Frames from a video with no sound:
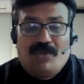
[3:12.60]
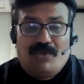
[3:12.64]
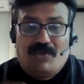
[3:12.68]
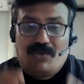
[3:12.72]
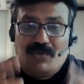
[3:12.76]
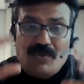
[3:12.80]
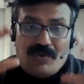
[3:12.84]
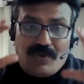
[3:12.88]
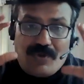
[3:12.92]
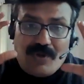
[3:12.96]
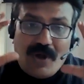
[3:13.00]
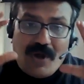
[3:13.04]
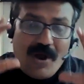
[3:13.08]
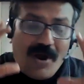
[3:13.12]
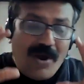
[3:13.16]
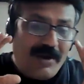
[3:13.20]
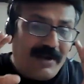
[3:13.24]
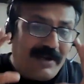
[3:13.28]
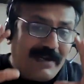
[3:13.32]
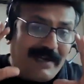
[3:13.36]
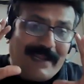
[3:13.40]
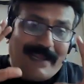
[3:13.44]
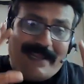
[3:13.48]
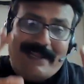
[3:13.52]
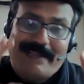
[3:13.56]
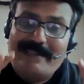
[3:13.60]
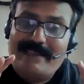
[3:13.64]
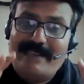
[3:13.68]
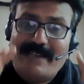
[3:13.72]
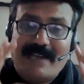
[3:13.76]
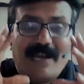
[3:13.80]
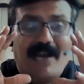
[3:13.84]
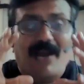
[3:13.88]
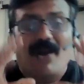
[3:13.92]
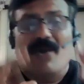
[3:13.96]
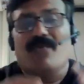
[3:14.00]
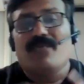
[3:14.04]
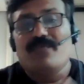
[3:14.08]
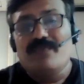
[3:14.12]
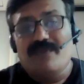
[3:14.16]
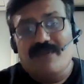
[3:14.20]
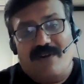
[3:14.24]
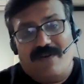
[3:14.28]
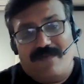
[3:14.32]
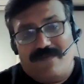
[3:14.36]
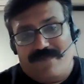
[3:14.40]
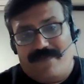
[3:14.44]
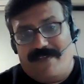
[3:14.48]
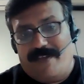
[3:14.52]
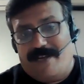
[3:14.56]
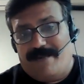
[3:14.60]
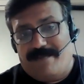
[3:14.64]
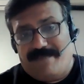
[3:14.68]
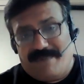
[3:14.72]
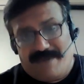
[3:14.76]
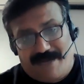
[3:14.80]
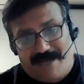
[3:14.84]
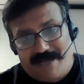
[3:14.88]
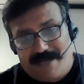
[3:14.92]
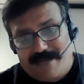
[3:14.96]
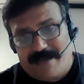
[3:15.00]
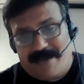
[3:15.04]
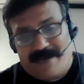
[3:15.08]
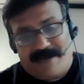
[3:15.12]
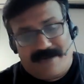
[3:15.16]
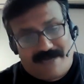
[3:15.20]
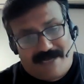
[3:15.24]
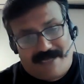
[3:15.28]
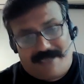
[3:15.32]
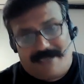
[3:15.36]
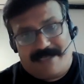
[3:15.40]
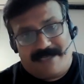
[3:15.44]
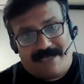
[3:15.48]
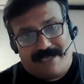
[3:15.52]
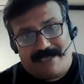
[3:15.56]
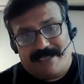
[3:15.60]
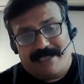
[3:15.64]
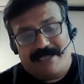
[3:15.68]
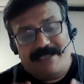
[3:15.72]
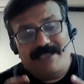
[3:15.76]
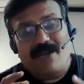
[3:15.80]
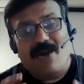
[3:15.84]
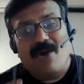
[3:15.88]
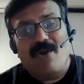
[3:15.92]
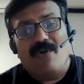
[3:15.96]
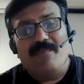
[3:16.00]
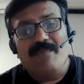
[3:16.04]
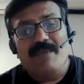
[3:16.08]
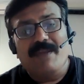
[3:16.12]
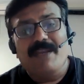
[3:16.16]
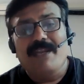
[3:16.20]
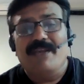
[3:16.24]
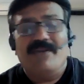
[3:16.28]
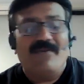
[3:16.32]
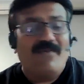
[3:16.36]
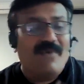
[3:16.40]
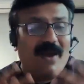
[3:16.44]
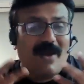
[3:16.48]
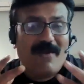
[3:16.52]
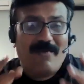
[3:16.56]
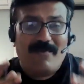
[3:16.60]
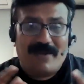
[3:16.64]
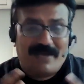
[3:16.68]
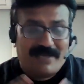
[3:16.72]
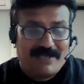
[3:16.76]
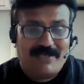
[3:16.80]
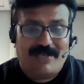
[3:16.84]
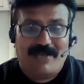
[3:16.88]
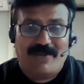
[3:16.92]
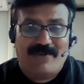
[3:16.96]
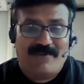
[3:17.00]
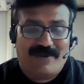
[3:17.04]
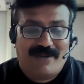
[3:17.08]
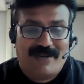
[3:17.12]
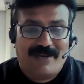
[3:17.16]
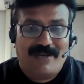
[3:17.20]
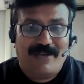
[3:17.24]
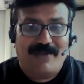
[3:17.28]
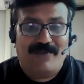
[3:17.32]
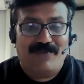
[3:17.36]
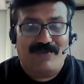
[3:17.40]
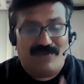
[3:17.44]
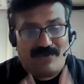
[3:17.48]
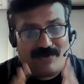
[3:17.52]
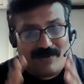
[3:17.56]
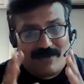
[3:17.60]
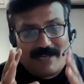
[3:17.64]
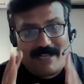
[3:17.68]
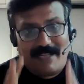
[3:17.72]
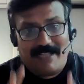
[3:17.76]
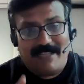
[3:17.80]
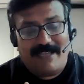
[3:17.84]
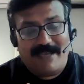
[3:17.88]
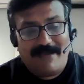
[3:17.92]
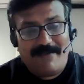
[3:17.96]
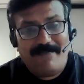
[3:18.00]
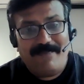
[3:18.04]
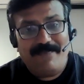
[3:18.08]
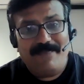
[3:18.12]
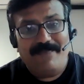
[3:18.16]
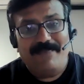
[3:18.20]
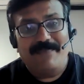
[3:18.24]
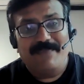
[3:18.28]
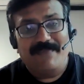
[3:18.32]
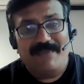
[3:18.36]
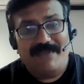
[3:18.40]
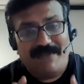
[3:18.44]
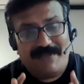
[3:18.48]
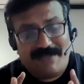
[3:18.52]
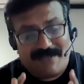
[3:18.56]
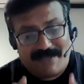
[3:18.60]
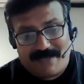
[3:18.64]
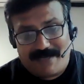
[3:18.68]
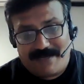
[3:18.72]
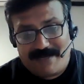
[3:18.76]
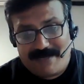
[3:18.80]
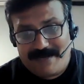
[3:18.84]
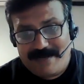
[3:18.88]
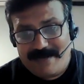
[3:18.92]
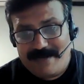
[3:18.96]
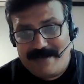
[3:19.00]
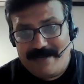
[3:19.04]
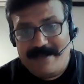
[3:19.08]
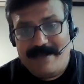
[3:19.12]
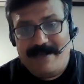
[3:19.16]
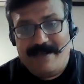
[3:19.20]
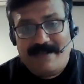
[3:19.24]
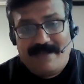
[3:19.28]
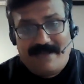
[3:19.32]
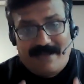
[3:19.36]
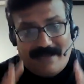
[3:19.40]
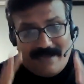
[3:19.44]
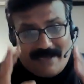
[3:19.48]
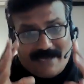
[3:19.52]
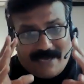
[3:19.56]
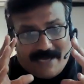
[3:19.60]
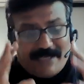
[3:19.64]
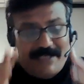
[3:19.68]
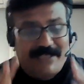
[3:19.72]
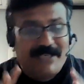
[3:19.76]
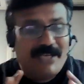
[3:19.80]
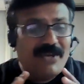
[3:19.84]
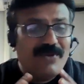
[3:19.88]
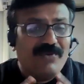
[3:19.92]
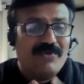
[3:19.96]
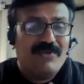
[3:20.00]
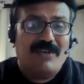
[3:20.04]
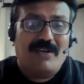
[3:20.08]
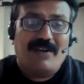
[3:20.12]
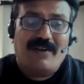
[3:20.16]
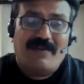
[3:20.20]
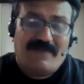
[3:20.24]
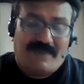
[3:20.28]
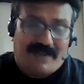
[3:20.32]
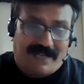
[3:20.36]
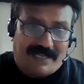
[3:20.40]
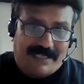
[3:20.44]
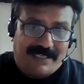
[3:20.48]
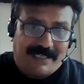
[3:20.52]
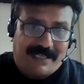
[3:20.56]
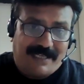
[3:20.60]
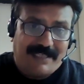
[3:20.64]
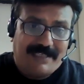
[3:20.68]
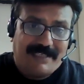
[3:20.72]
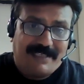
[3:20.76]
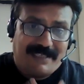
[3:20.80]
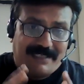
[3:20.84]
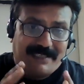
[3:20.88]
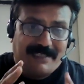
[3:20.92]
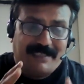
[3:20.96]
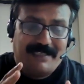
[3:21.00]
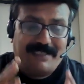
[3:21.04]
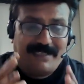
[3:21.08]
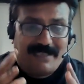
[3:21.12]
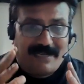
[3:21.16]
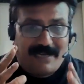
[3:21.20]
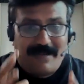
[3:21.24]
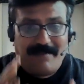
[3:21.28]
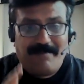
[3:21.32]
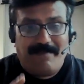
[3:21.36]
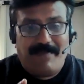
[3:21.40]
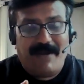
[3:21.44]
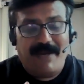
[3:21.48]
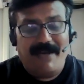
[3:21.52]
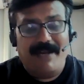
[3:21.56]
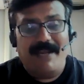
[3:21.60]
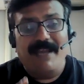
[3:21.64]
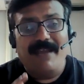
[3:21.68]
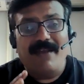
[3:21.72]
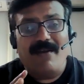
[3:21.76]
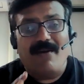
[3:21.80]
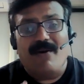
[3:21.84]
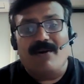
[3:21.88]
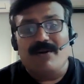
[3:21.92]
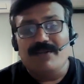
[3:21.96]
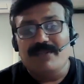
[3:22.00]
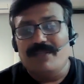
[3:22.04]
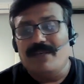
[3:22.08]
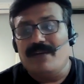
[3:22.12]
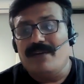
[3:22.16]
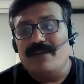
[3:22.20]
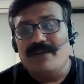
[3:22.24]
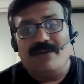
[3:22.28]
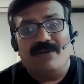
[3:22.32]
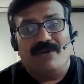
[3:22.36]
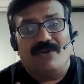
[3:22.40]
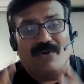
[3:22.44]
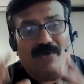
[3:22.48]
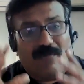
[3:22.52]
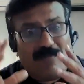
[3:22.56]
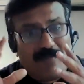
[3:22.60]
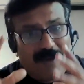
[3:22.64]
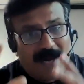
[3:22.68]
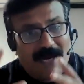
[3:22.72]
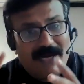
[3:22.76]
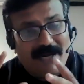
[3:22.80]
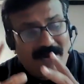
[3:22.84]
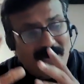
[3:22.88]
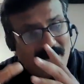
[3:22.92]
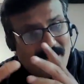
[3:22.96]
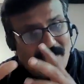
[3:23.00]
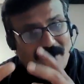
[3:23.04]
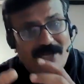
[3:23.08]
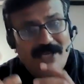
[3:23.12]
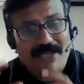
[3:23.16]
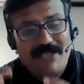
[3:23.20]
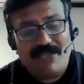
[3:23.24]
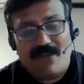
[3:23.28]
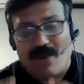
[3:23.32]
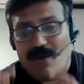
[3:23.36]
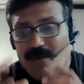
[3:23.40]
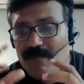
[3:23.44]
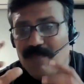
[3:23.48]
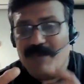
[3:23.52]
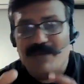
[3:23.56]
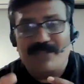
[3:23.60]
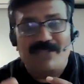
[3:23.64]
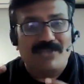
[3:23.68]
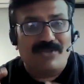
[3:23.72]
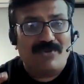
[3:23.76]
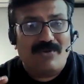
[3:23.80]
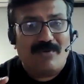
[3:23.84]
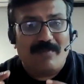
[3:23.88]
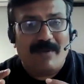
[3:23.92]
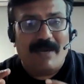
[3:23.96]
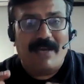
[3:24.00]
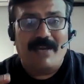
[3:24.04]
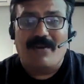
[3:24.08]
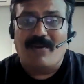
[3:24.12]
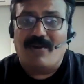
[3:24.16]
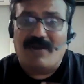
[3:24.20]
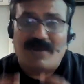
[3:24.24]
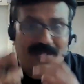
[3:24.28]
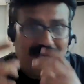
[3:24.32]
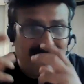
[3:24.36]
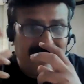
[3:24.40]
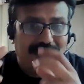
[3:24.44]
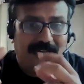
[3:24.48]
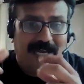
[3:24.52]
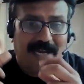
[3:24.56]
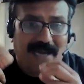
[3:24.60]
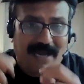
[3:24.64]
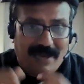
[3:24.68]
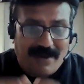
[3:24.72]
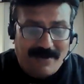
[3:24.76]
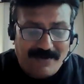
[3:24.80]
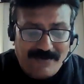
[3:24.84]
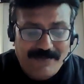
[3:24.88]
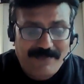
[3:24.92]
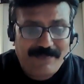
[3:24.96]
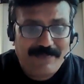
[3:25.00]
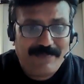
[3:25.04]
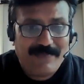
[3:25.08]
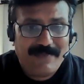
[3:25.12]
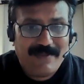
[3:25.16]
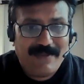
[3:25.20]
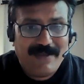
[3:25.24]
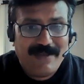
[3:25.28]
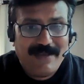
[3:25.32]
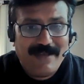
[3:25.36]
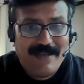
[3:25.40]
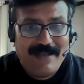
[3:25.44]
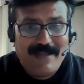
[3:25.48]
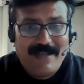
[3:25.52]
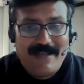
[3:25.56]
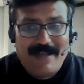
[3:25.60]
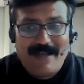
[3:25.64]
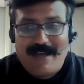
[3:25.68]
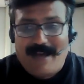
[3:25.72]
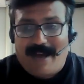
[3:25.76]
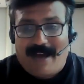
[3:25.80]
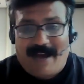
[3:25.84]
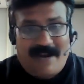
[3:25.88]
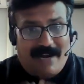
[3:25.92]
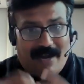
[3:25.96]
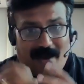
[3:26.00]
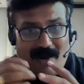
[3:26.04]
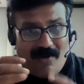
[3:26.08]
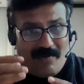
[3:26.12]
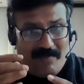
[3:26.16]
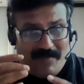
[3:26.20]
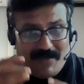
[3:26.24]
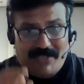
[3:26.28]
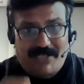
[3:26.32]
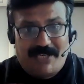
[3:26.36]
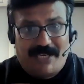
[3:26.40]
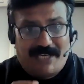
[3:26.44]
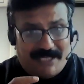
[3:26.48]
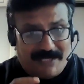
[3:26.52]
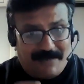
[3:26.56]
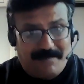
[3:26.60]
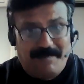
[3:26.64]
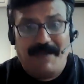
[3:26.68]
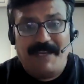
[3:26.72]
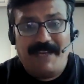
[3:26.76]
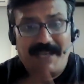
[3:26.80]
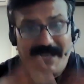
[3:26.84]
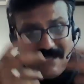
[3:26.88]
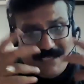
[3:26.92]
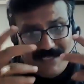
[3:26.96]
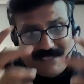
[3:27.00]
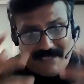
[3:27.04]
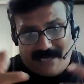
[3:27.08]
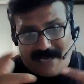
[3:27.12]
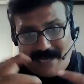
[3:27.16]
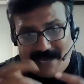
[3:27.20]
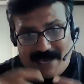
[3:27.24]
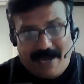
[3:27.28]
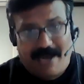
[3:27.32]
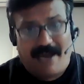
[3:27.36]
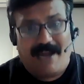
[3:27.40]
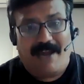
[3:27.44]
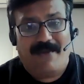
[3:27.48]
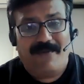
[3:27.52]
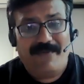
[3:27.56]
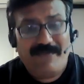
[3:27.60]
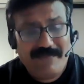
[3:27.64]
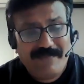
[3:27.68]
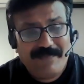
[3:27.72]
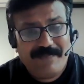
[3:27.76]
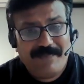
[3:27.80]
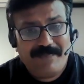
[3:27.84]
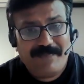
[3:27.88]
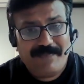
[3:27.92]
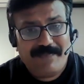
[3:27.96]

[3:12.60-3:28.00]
You should not tell the count of that particular test cases, how many you have executed. You should tell them, sir, execution of test cases is depending on the domain knowledge, how much domain knowledge I have and how much experience I have